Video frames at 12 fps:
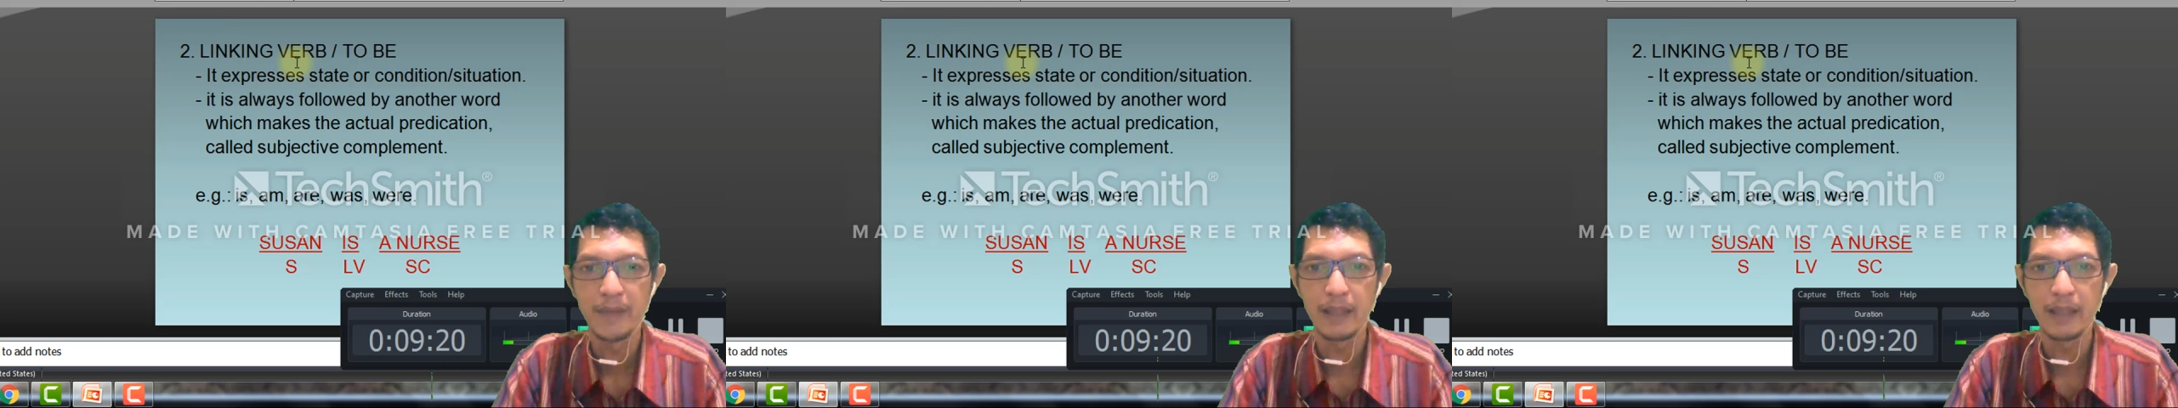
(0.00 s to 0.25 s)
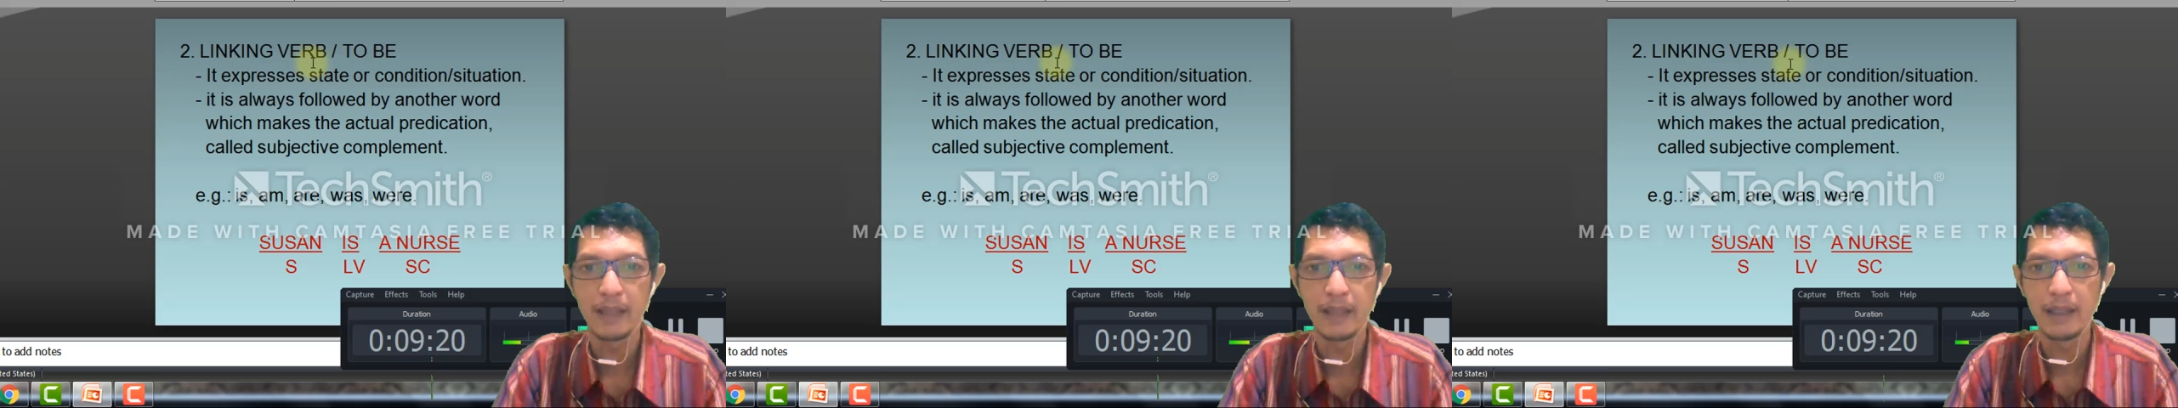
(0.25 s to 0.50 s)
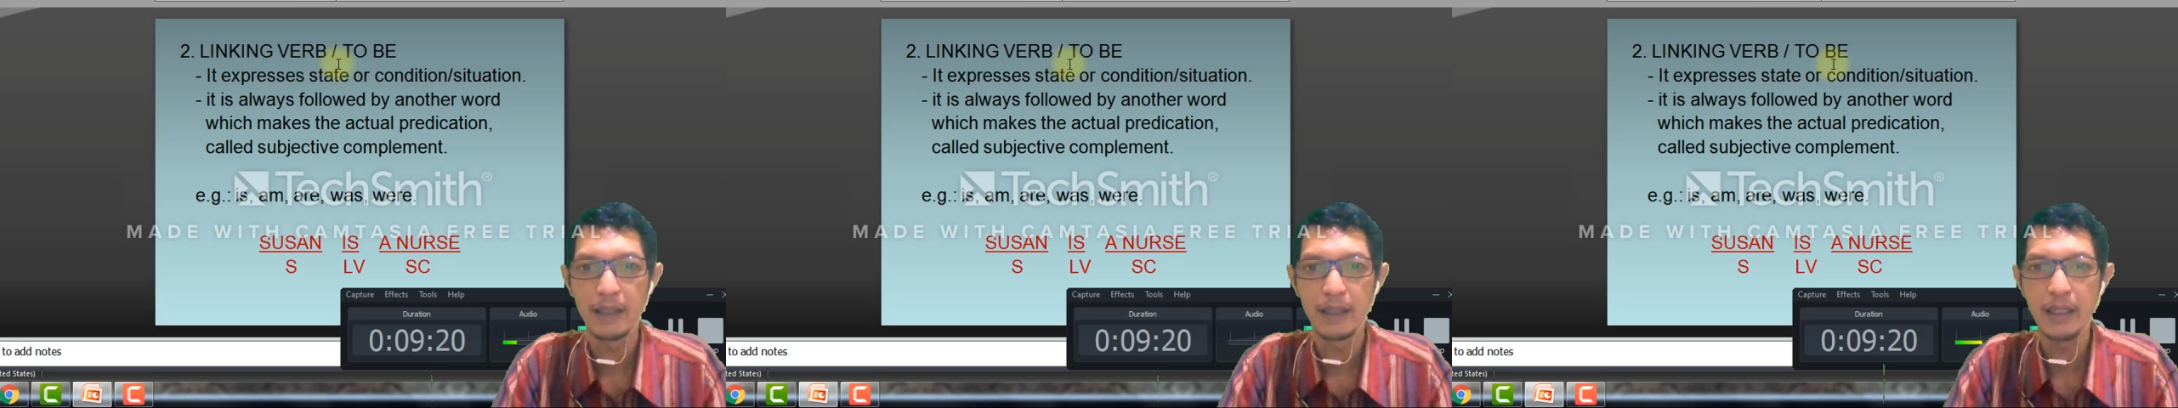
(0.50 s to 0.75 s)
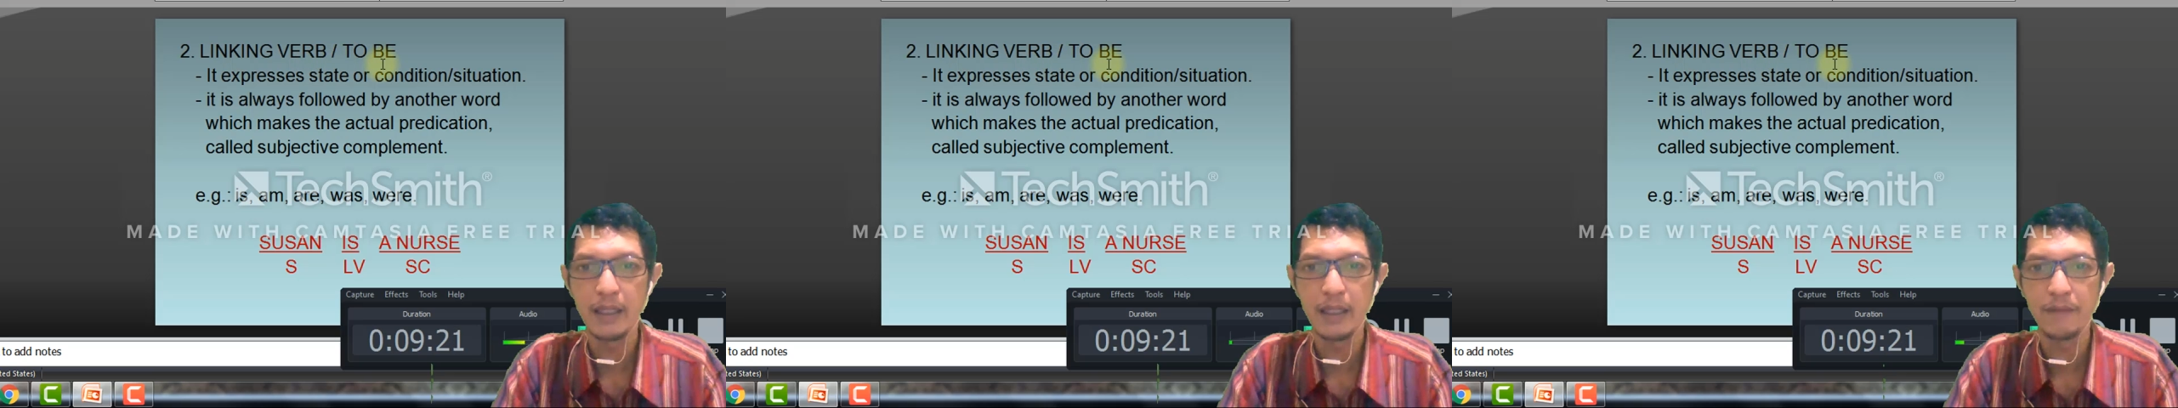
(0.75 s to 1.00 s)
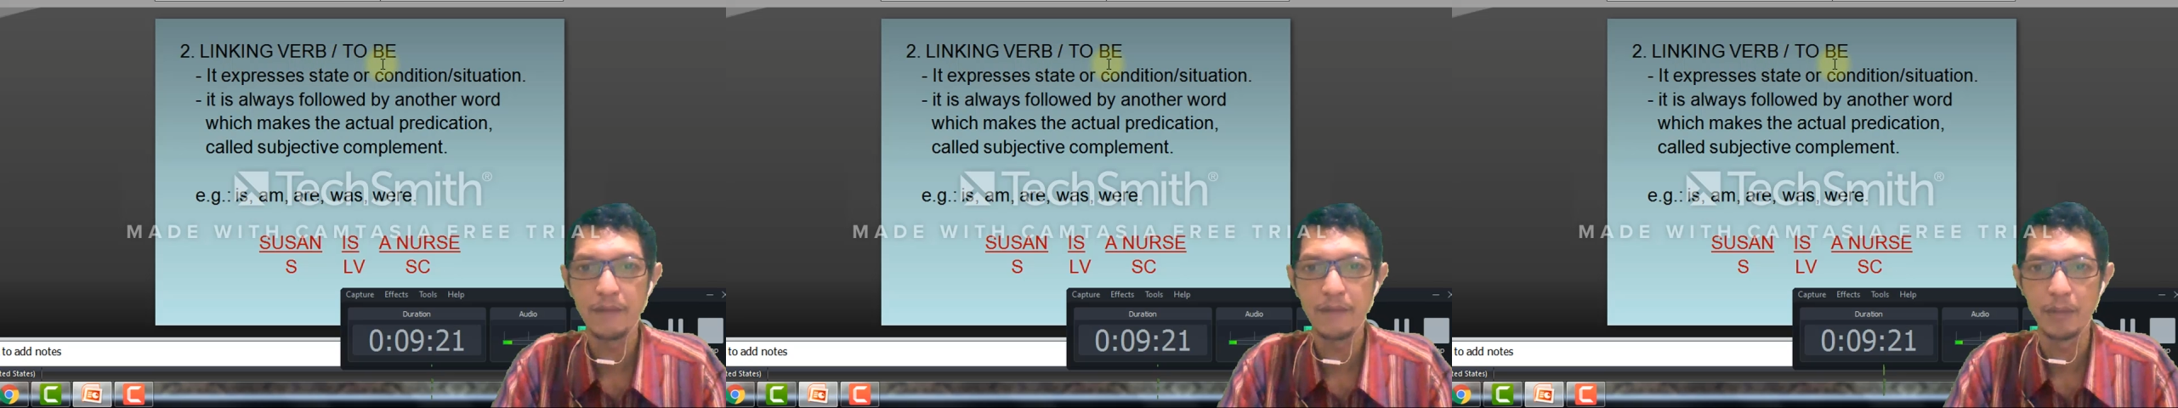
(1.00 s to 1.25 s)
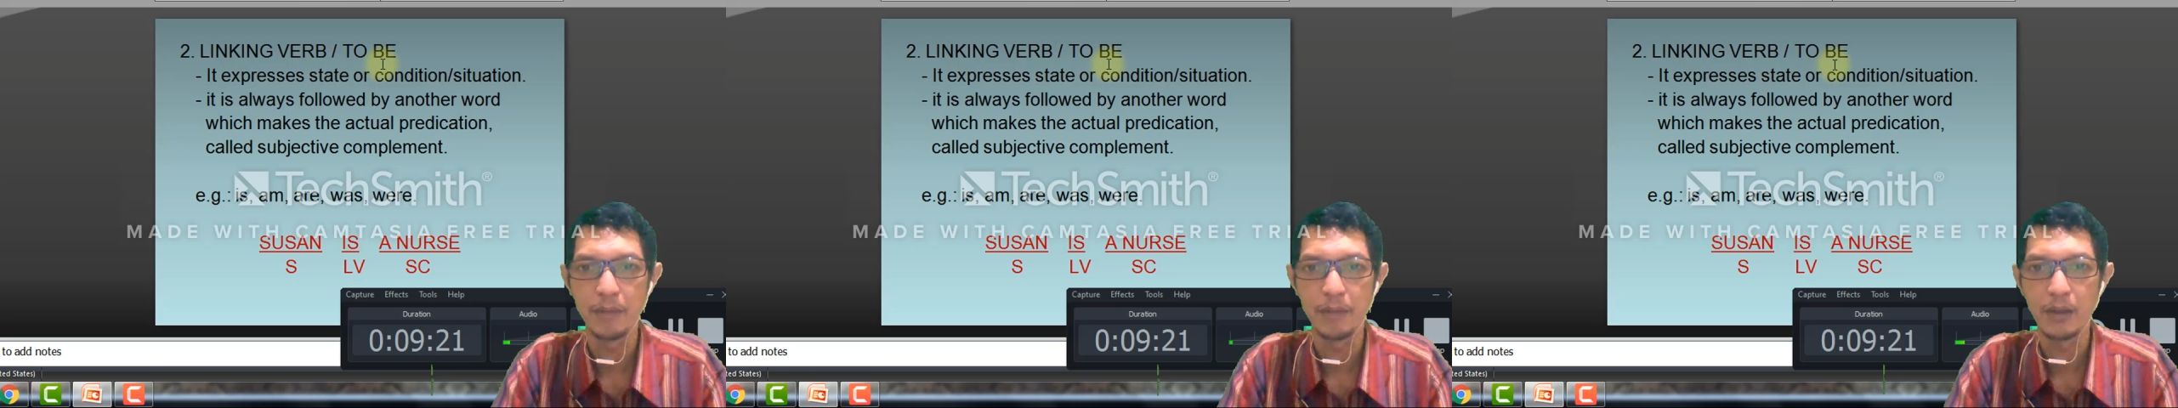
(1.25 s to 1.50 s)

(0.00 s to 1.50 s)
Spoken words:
that the linking verb,